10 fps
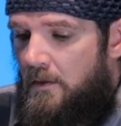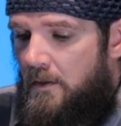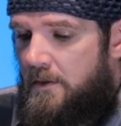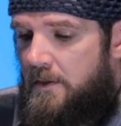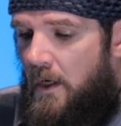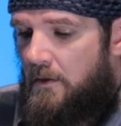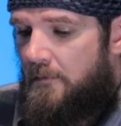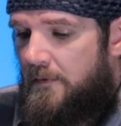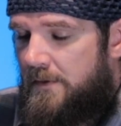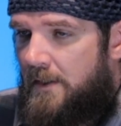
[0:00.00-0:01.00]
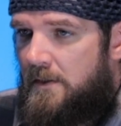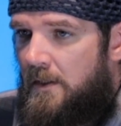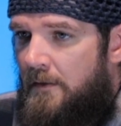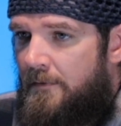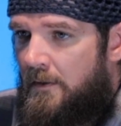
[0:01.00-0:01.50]
cartographers.
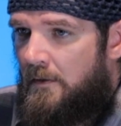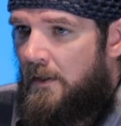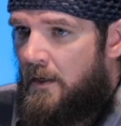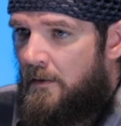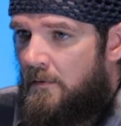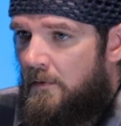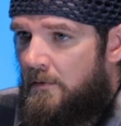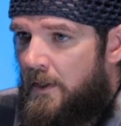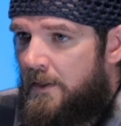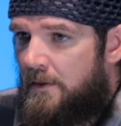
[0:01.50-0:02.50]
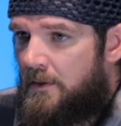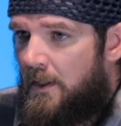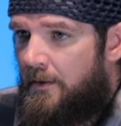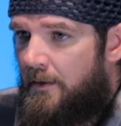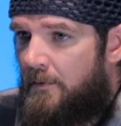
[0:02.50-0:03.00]
Actually, I think a lot of the roll and writes are
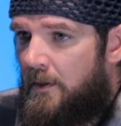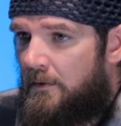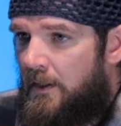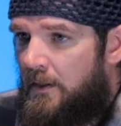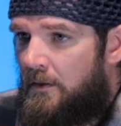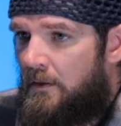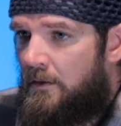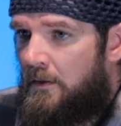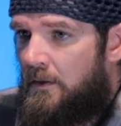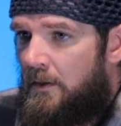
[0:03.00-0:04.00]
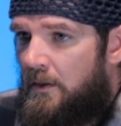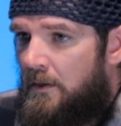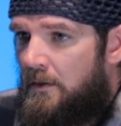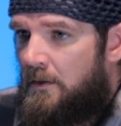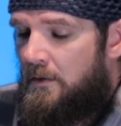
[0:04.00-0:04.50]
kind of that way, aren't they? I think
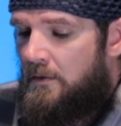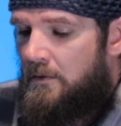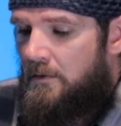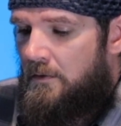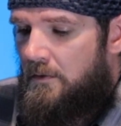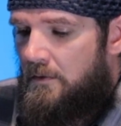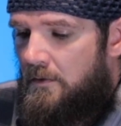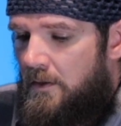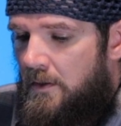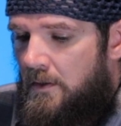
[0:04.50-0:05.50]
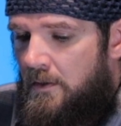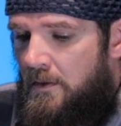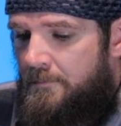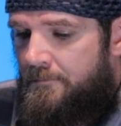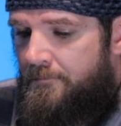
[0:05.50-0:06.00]
so.
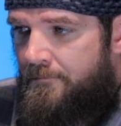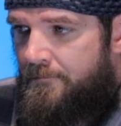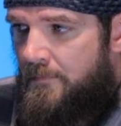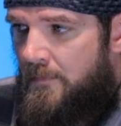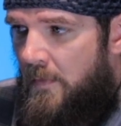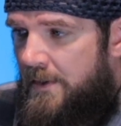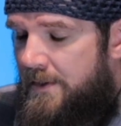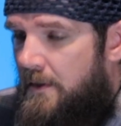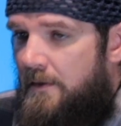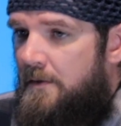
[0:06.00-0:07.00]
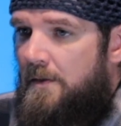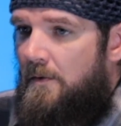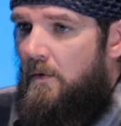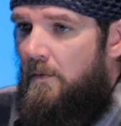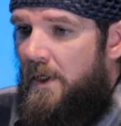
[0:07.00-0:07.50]
Um, what else? Eh, there's a
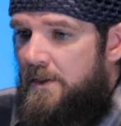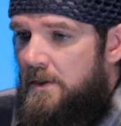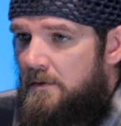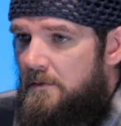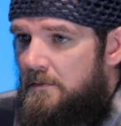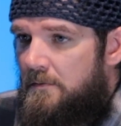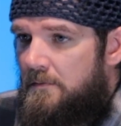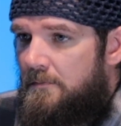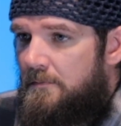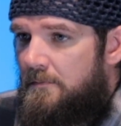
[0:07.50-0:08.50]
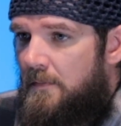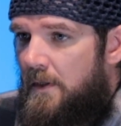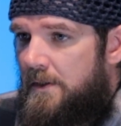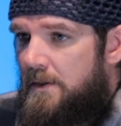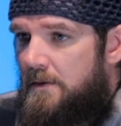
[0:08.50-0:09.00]
whole bunch.
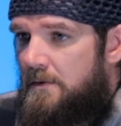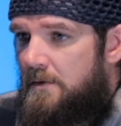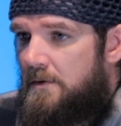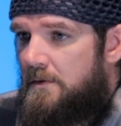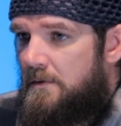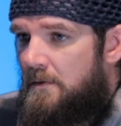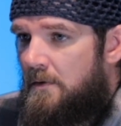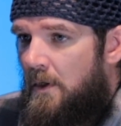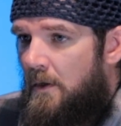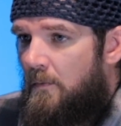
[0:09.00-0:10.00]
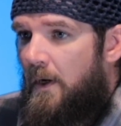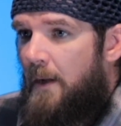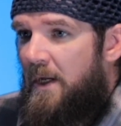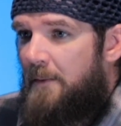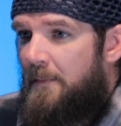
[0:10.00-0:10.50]
There's just when
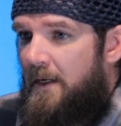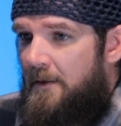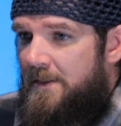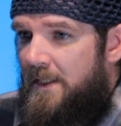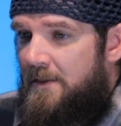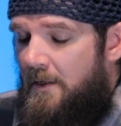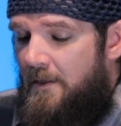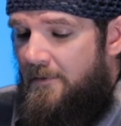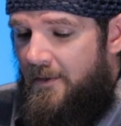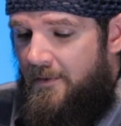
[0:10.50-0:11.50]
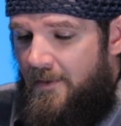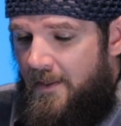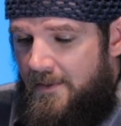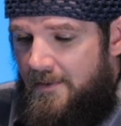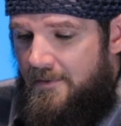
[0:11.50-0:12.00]
I made my notes, I tried to think of
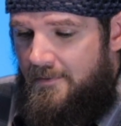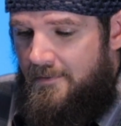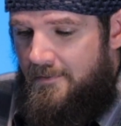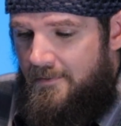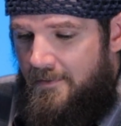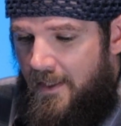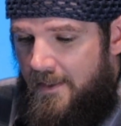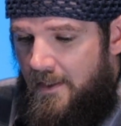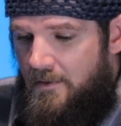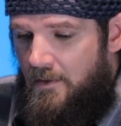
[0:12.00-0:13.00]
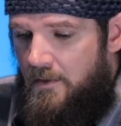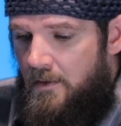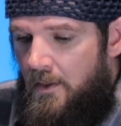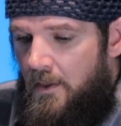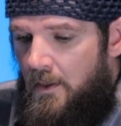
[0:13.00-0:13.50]
things as I could,
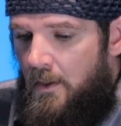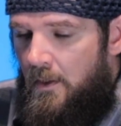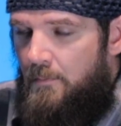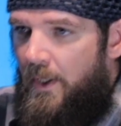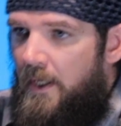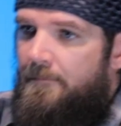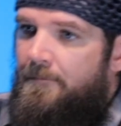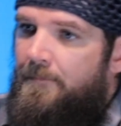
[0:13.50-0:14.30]
but